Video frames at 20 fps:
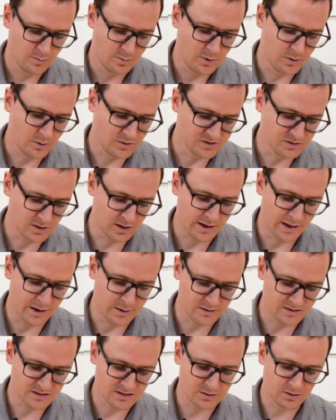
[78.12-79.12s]
but also
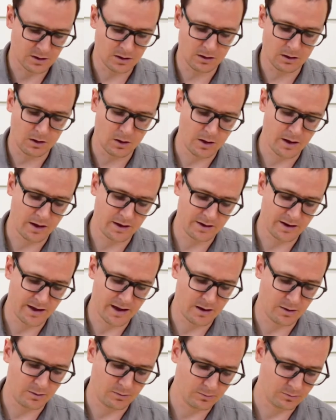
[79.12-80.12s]
allow us to align
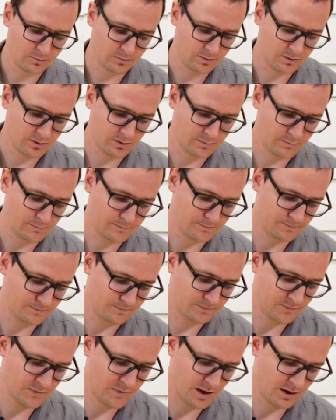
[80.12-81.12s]
our
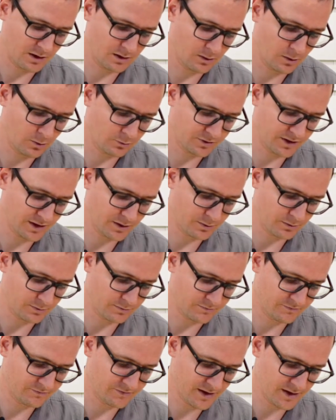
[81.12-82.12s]
clock
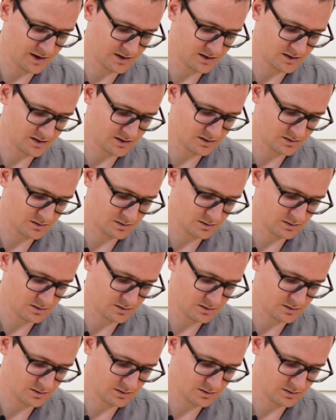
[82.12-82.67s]
tower face